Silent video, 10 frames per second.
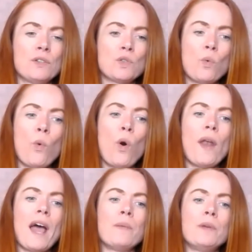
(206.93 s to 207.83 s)
So what
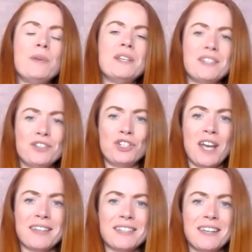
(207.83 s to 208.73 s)
I would be
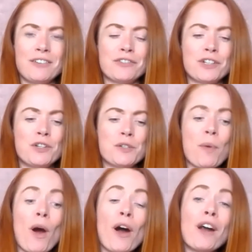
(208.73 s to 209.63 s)
suggesting for you as
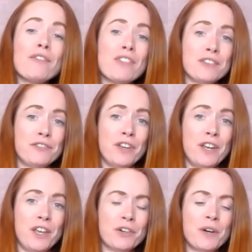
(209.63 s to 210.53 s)
part of this
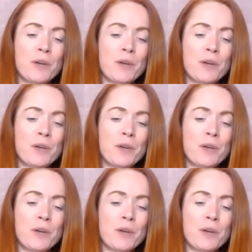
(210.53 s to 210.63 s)
video,